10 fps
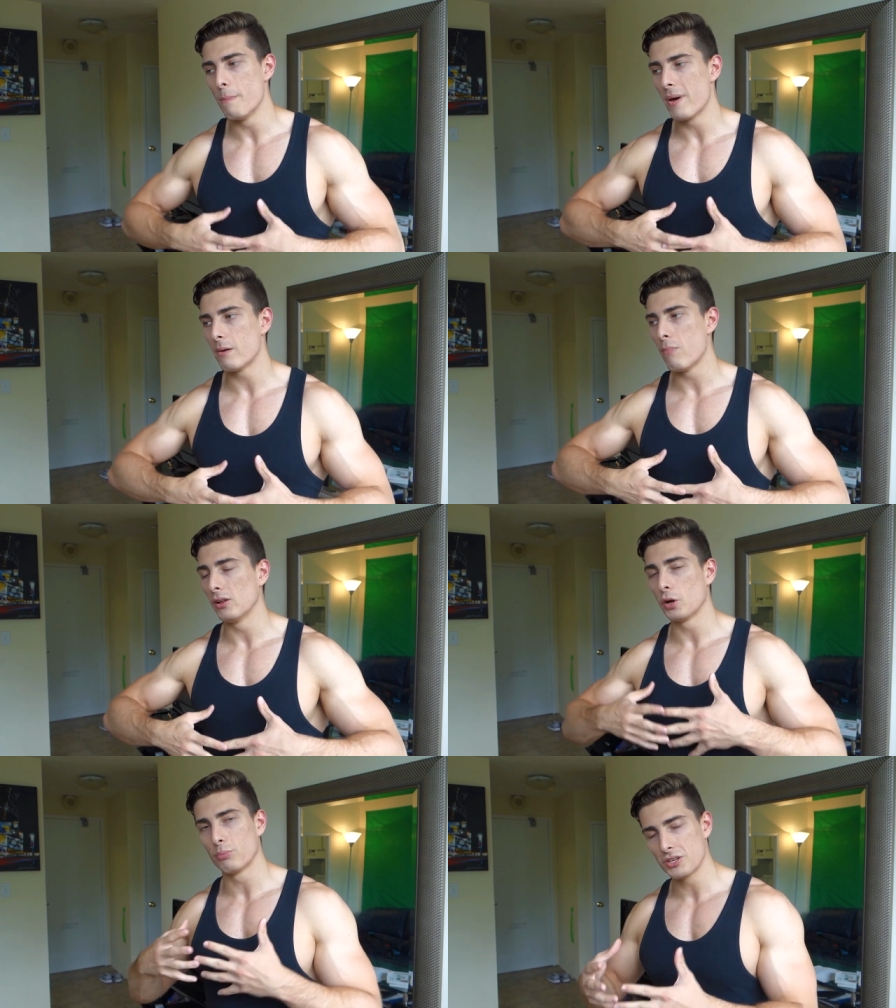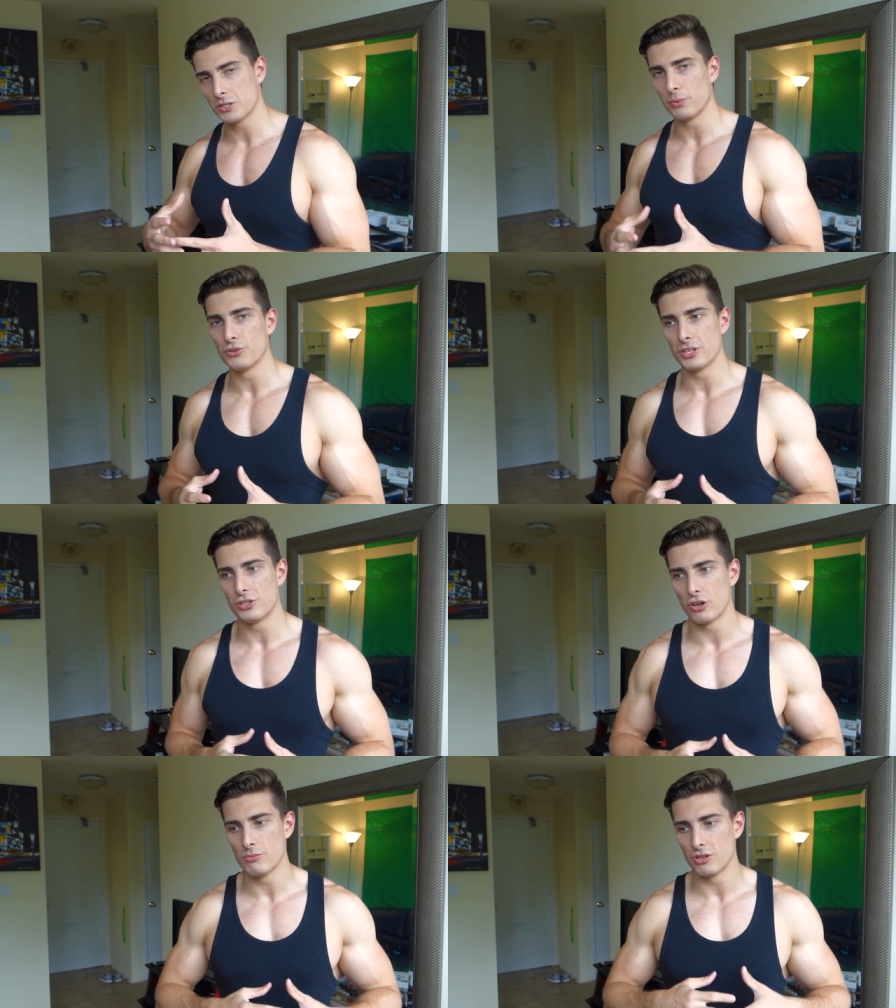metabolic principles in
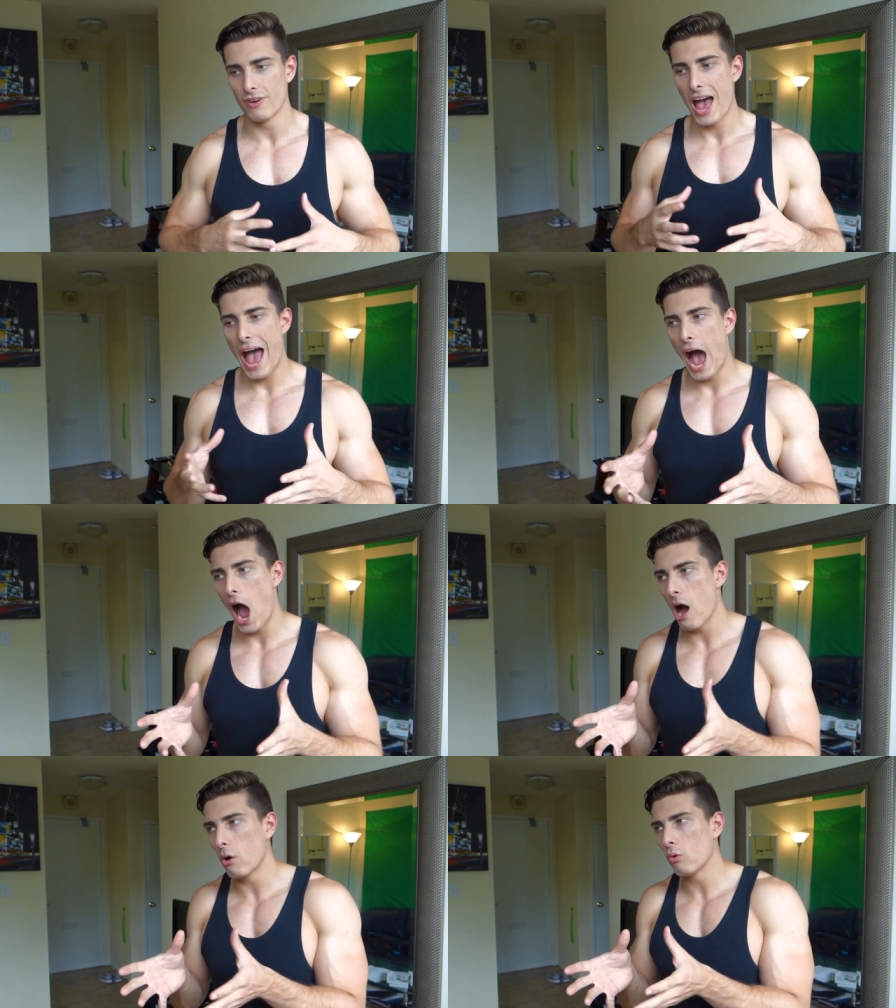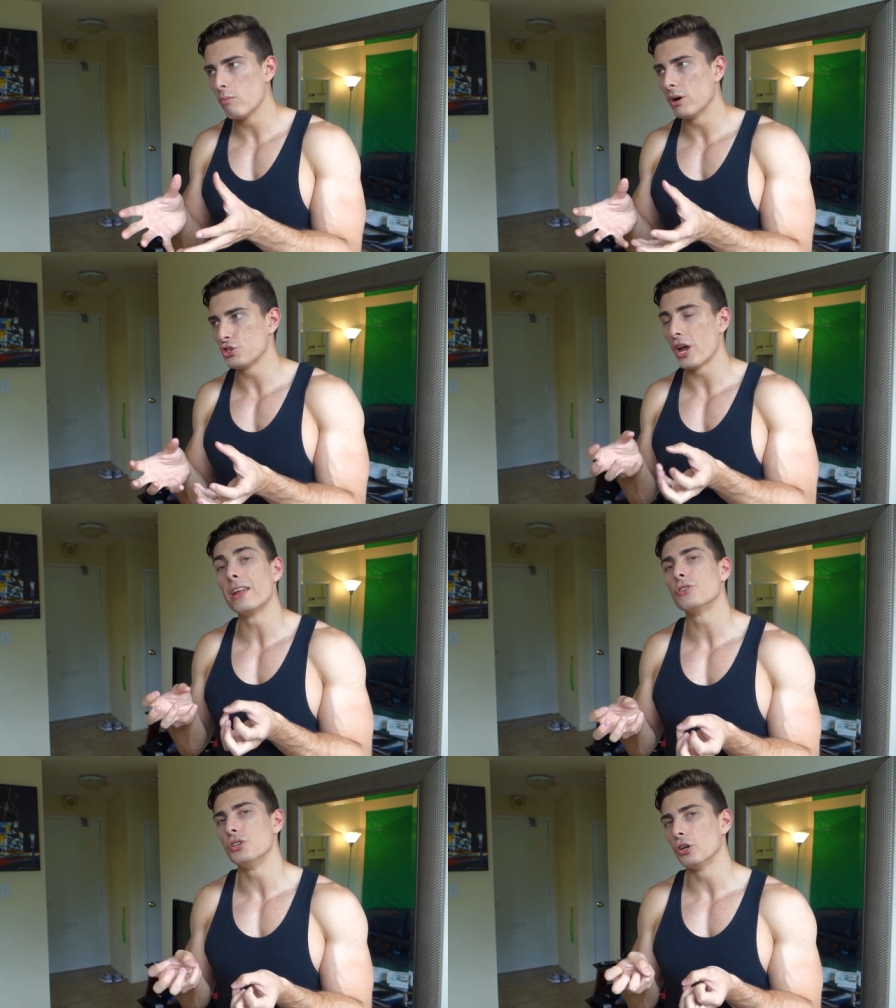terms of how much
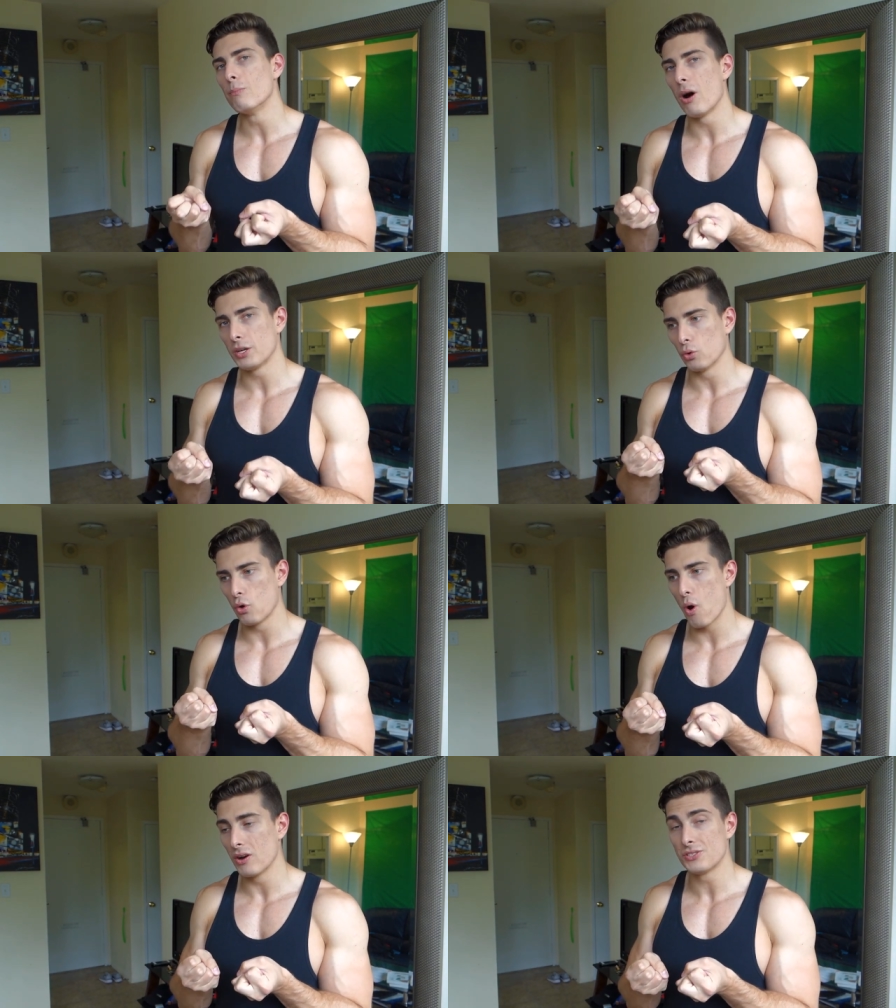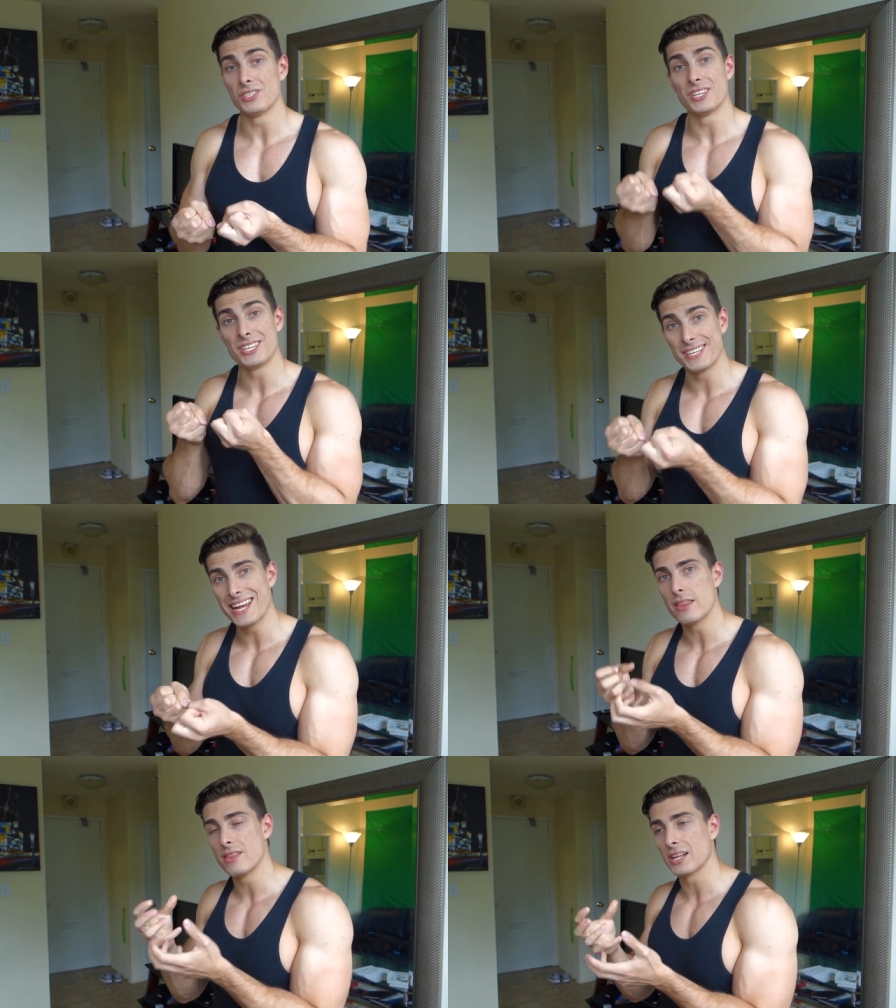energy your body requires to
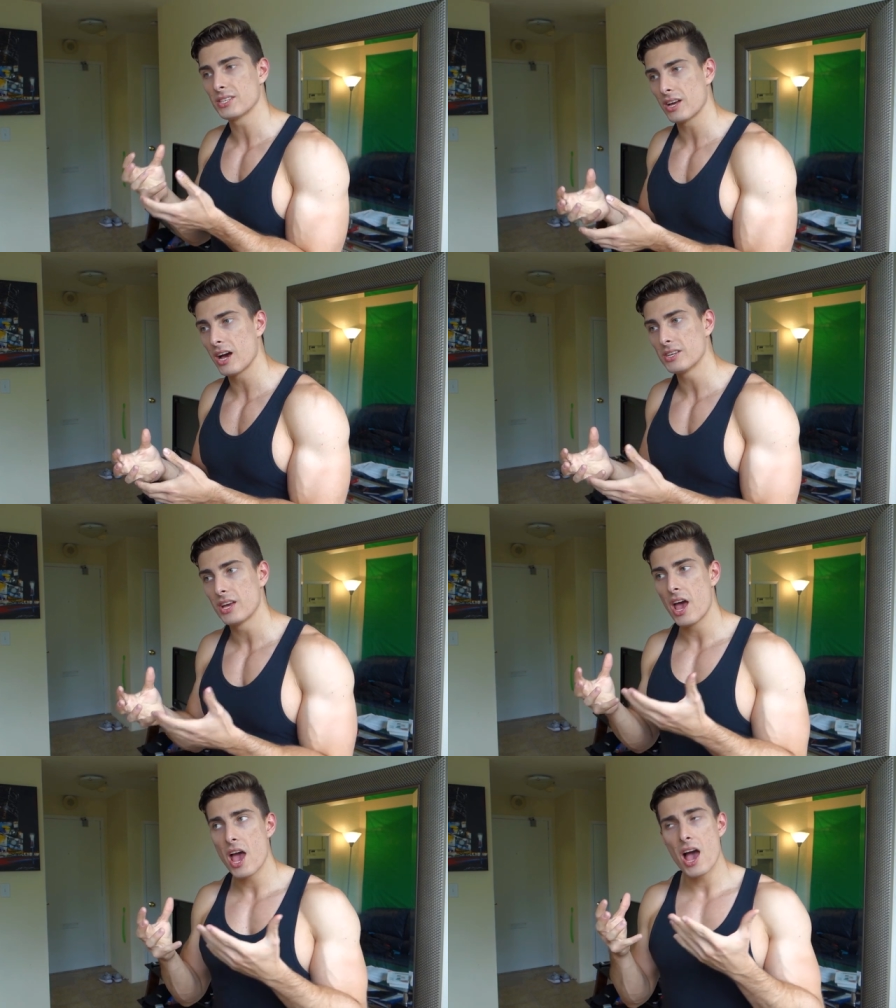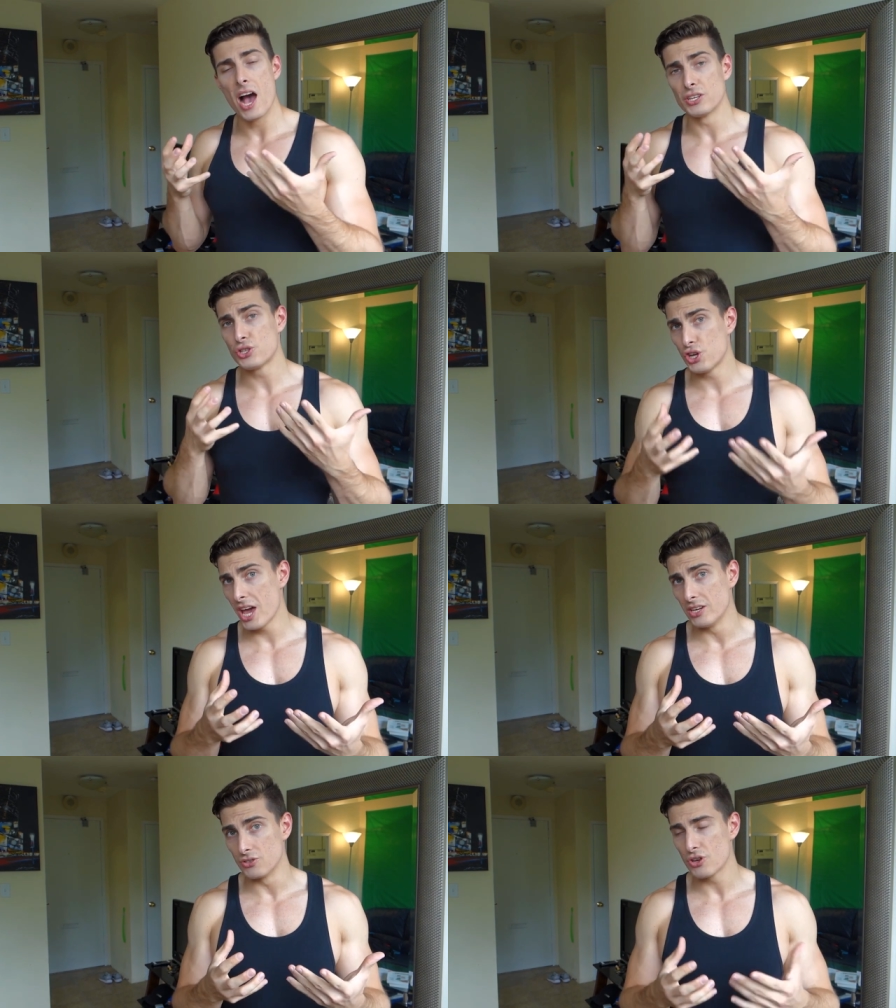sustain that size has
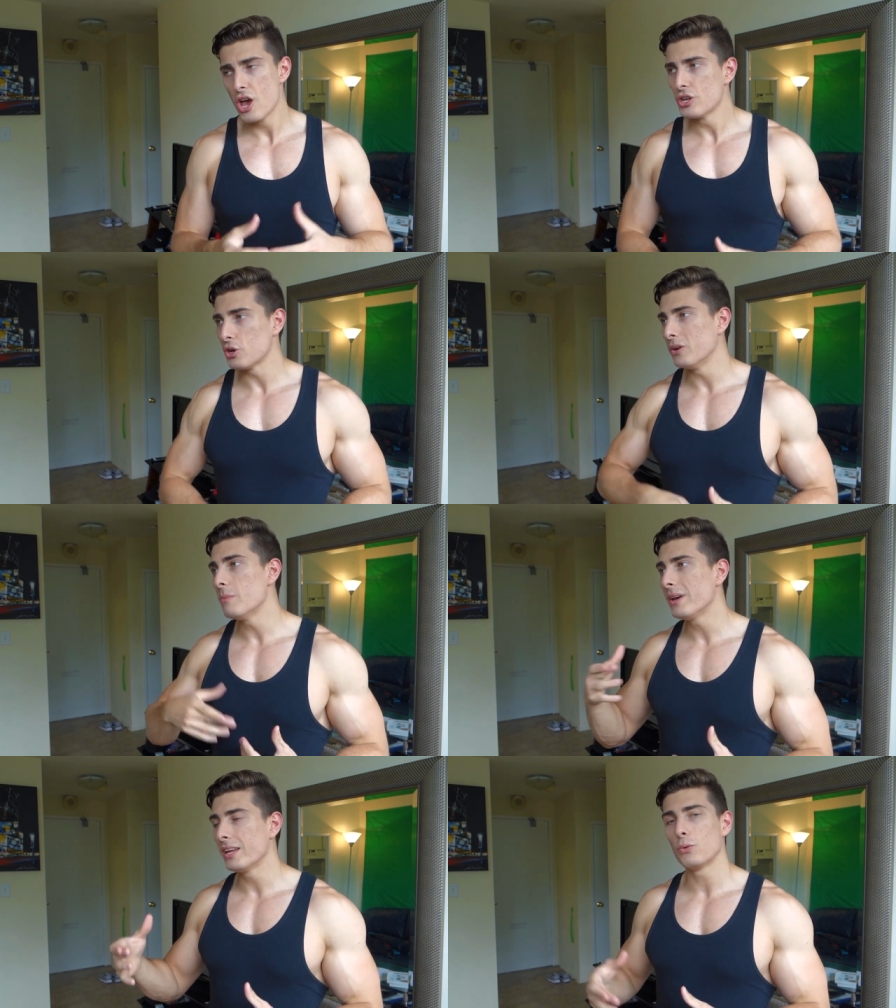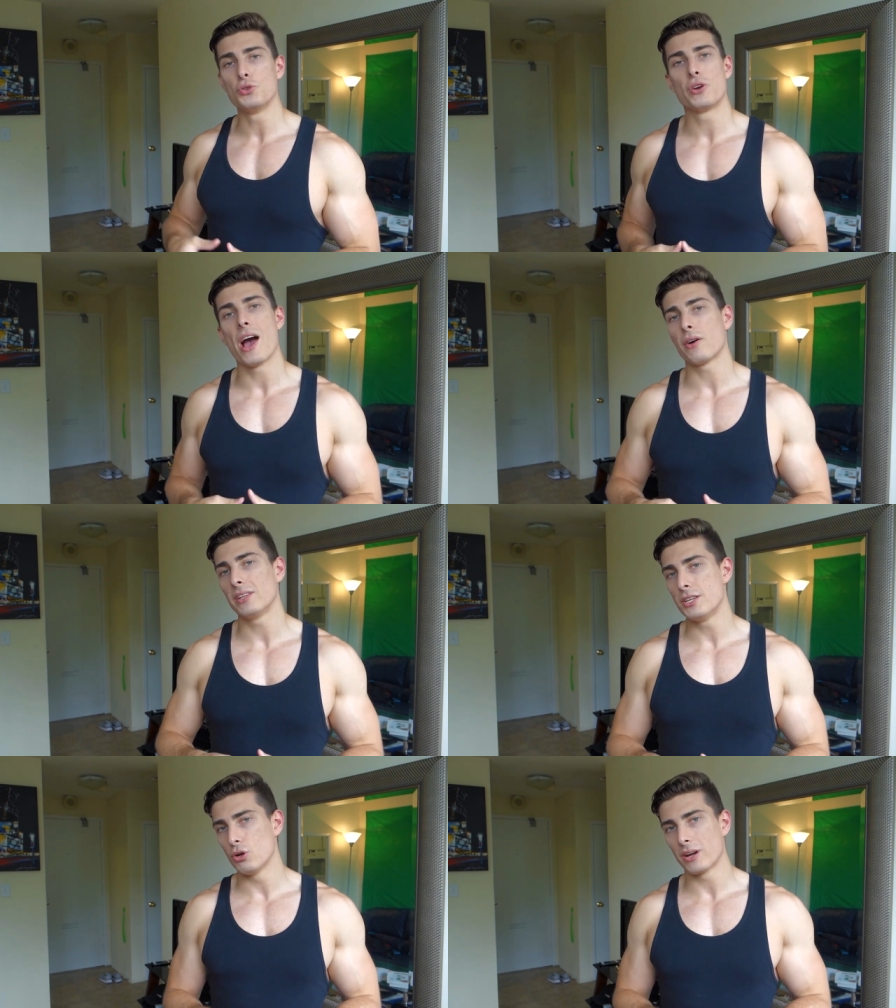changed. So in the beginning, when you
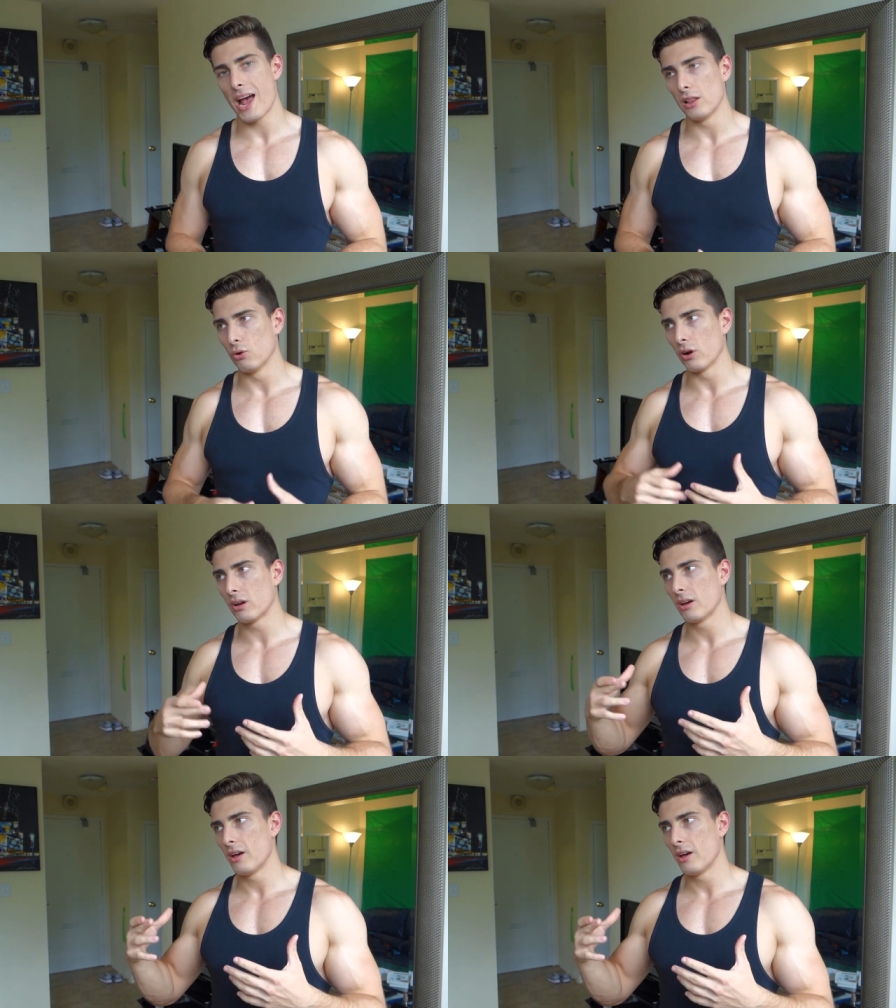calculated your caloric